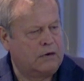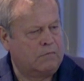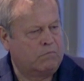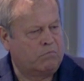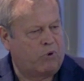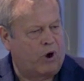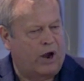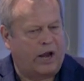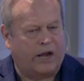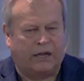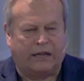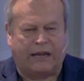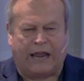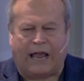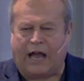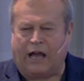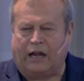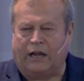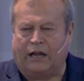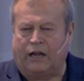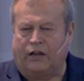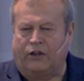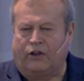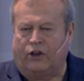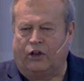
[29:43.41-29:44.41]
break
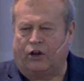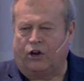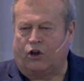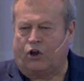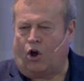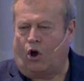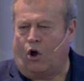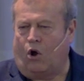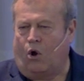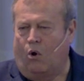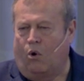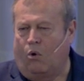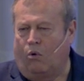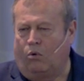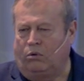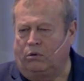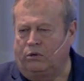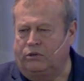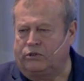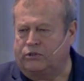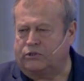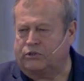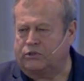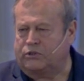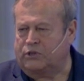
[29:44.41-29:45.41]
down into
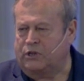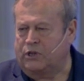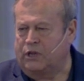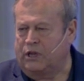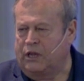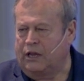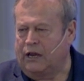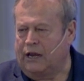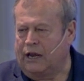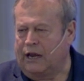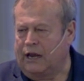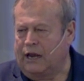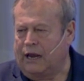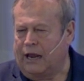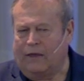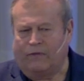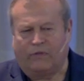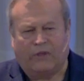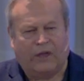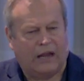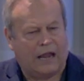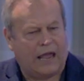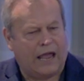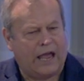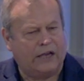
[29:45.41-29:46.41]
coals and
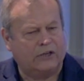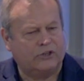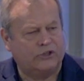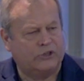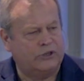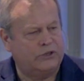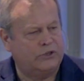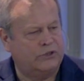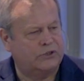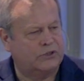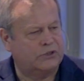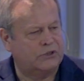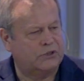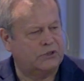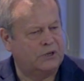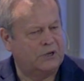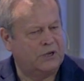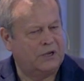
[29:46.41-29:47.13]
then ashes.